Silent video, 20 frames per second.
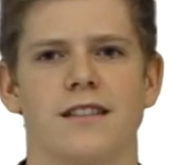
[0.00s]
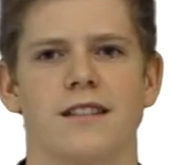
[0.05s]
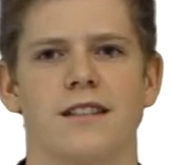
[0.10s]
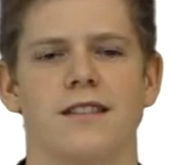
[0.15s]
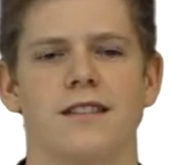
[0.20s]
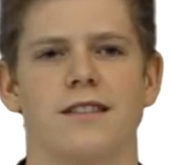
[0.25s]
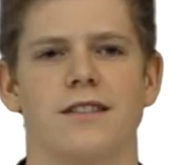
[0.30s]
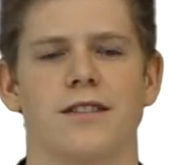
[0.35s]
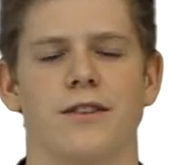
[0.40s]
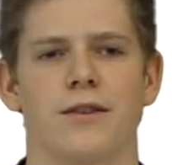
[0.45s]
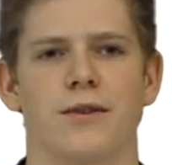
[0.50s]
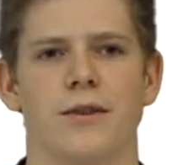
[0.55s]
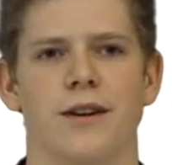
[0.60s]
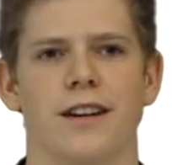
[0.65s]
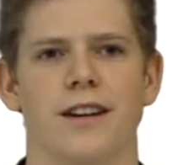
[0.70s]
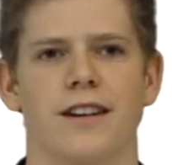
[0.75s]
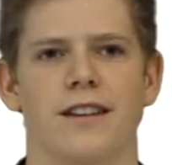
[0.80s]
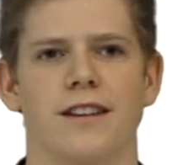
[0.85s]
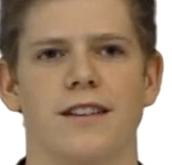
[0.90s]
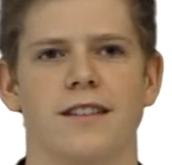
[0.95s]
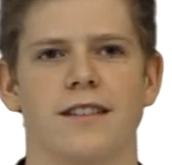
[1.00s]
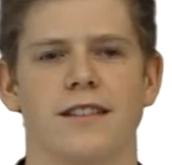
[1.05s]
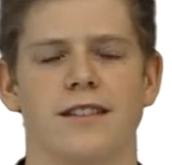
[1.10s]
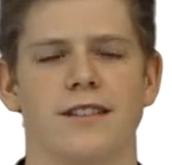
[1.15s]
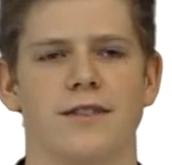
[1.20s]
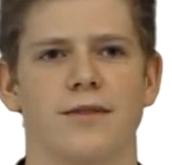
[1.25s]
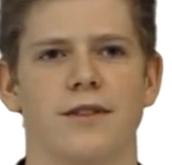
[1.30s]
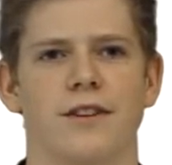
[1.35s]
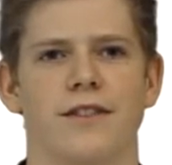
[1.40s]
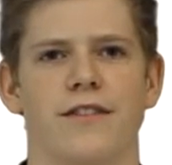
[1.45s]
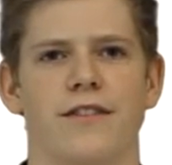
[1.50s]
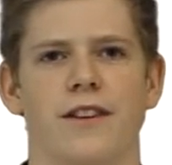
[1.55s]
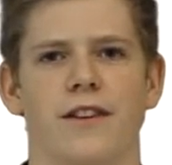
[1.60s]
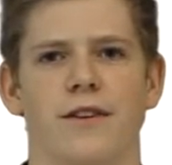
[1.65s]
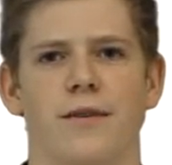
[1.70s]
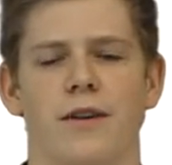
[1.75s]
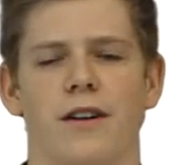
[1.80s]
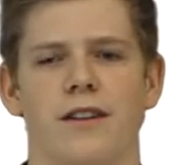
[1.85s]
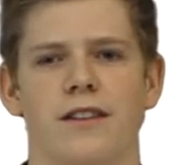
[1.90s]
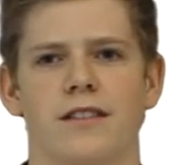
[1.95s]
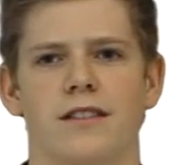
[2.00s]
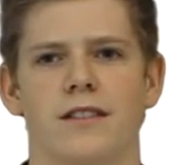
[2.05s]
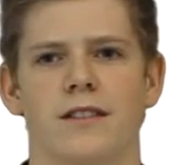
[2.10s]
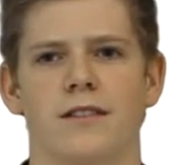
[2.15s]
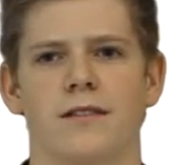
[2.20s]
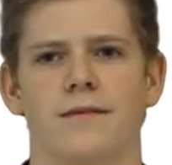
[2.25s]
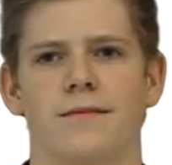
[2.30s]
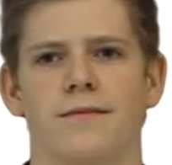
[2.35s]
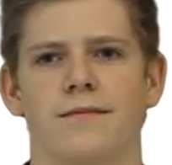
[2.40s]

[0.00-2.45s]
He's so quick and he's just really fun to watch. So